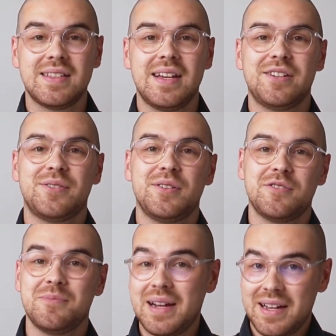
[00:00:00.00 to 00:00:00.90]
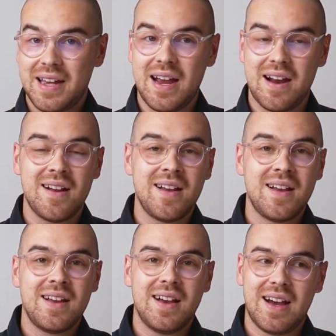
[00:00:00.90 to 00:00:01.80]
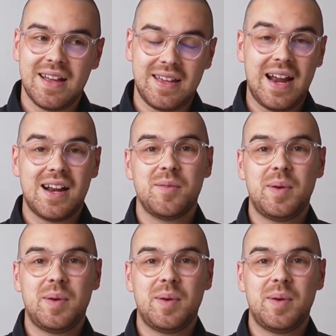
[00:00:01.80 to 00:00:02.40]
they introduced Medicare, the Canada